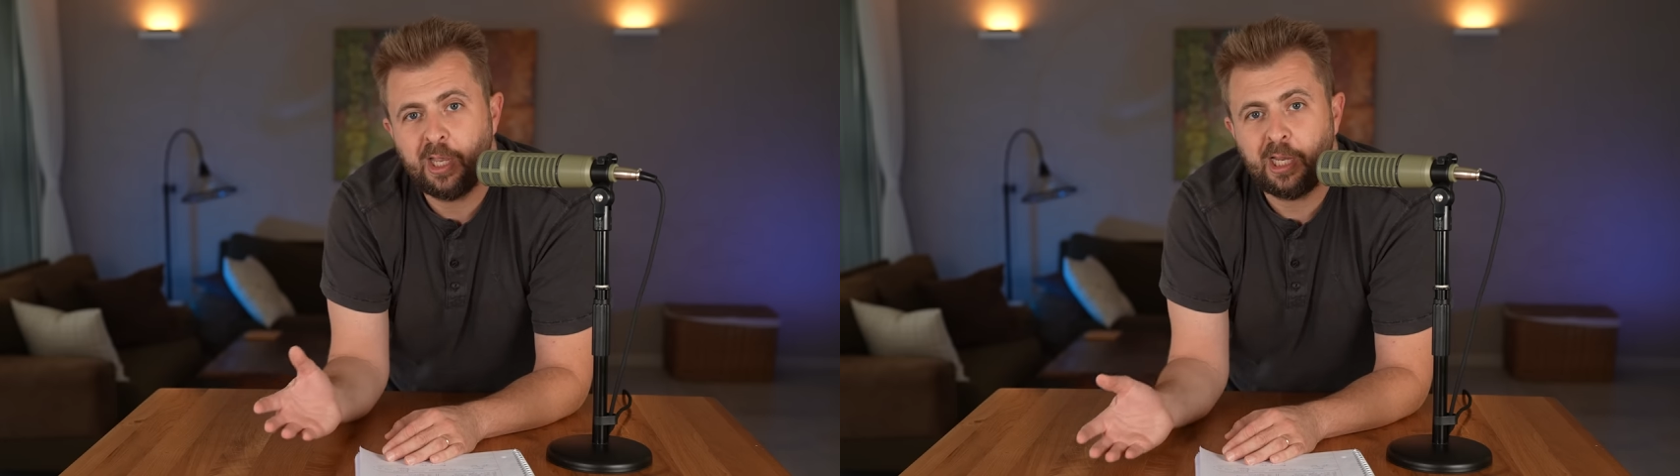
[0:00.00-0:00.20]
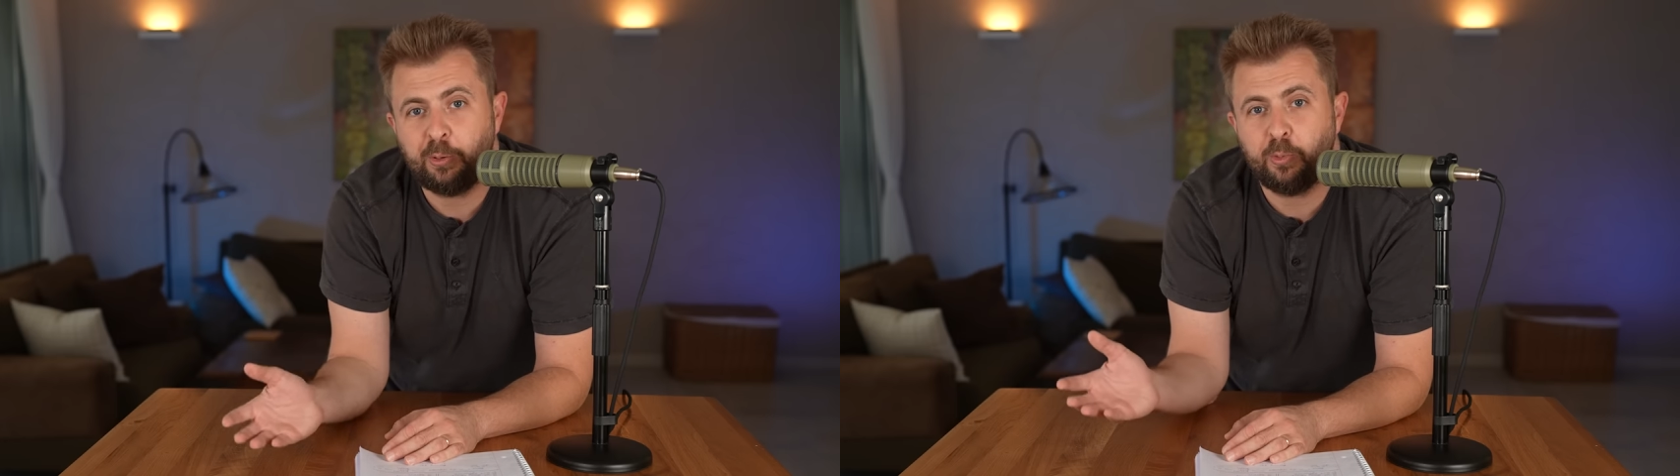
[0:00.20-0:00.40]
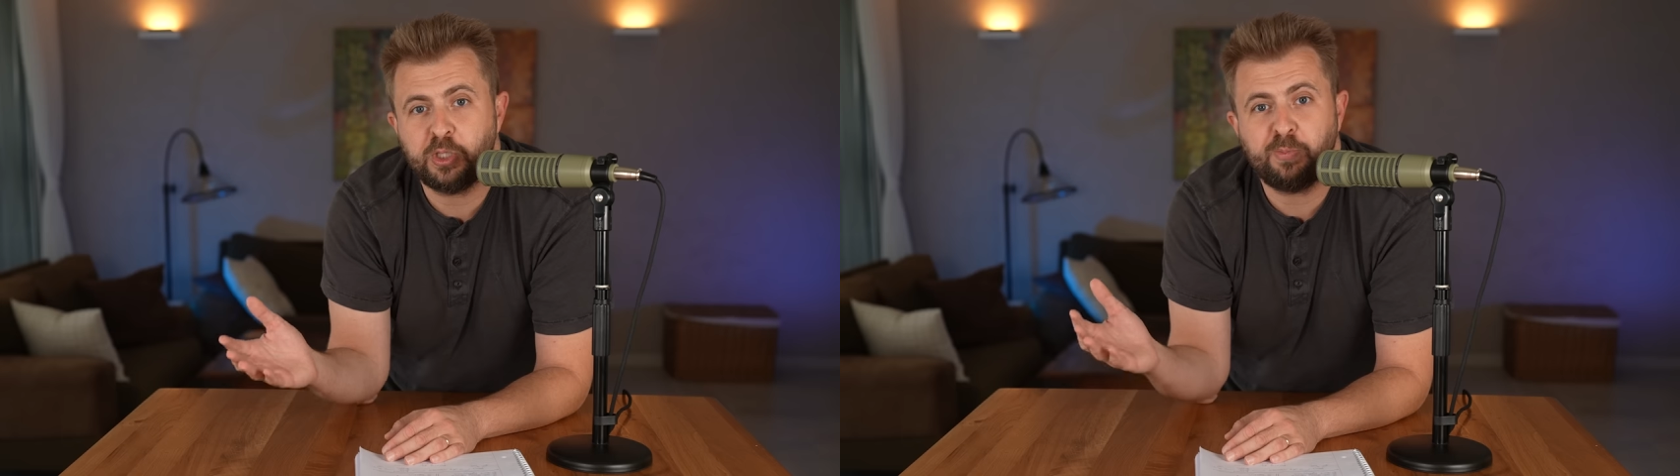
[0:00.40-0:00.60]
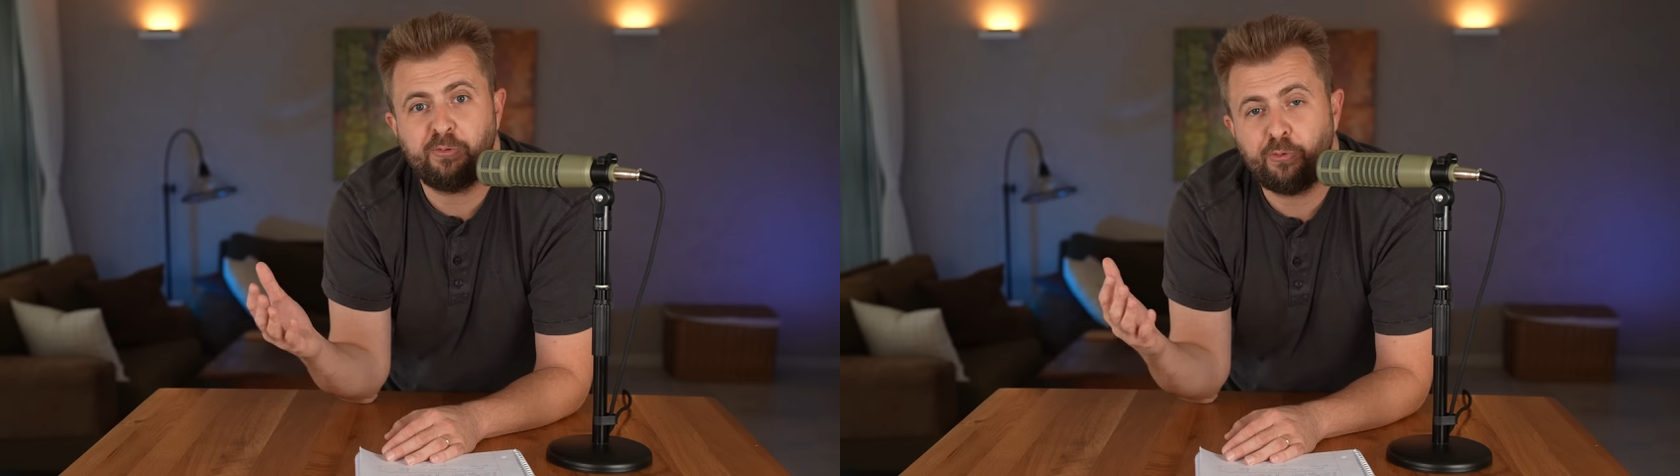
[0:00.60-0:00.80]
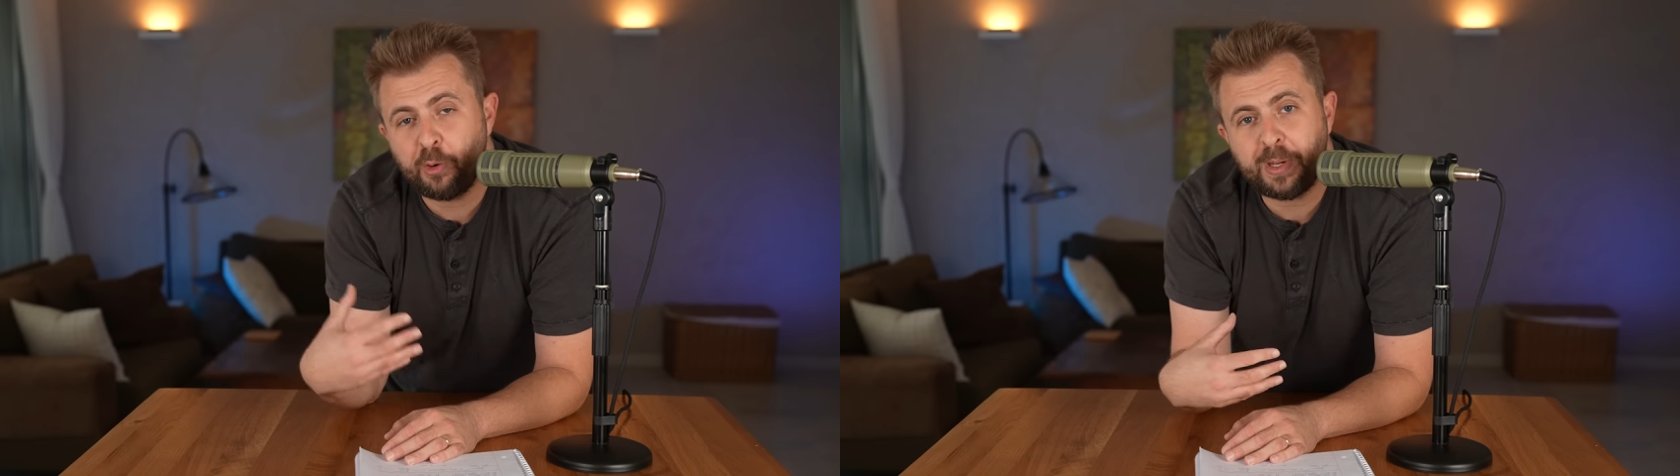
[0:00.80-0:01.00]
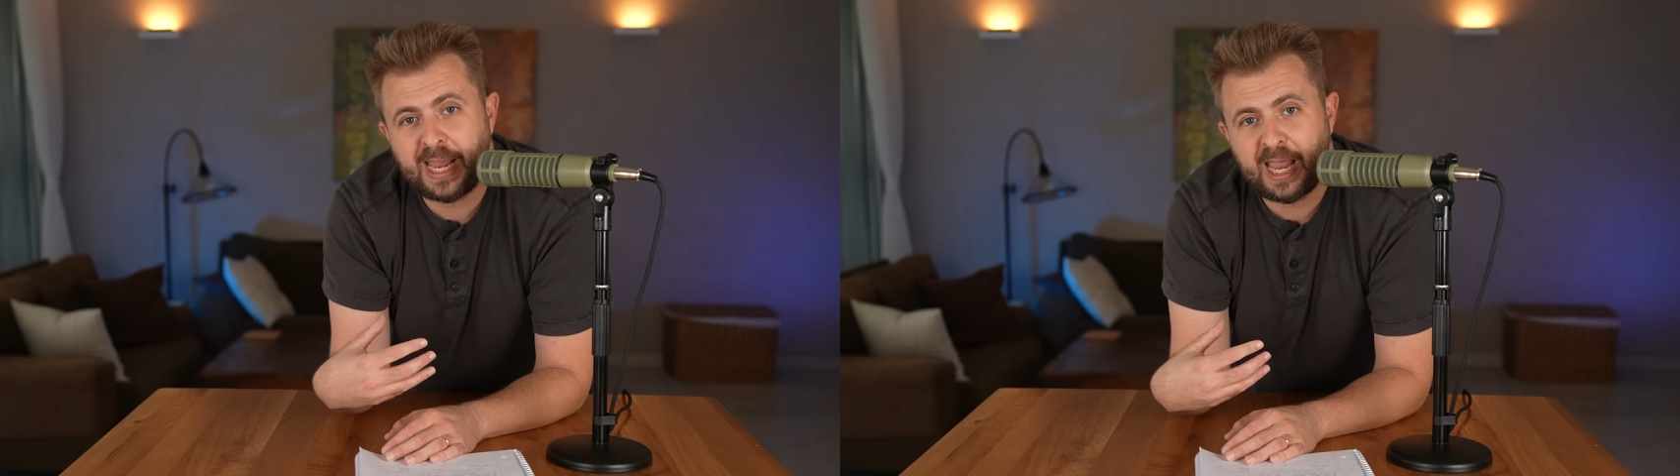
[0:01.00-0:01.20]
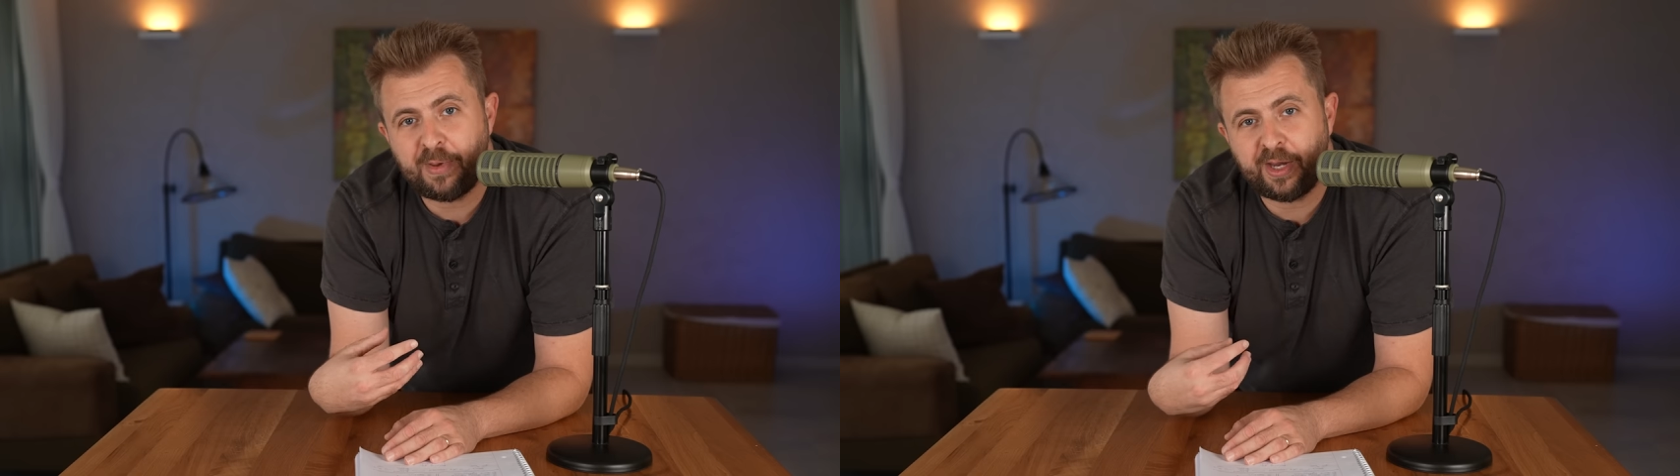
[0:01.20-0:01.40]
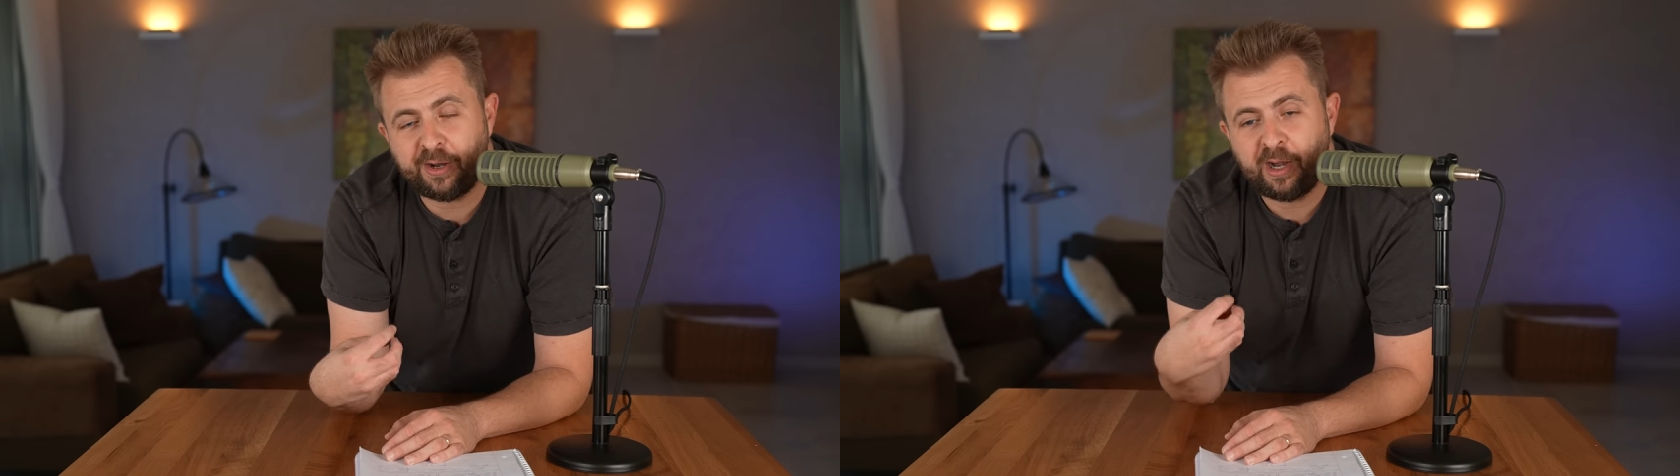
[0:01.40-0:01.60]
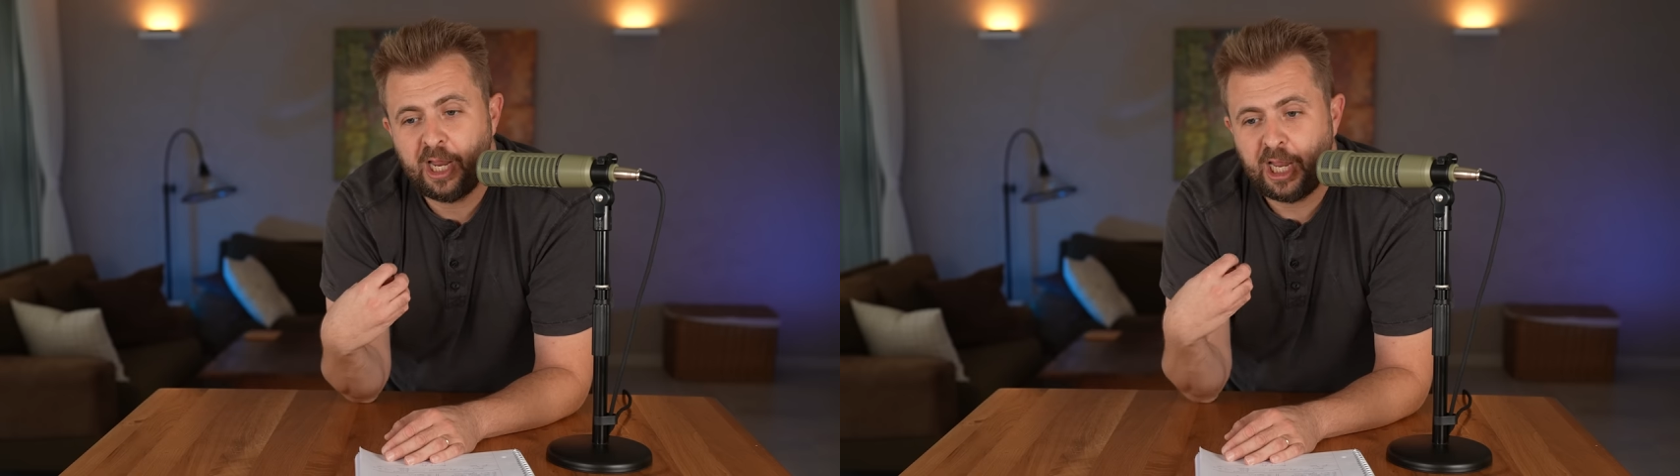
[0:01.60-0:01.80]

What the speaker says: It was before we came here.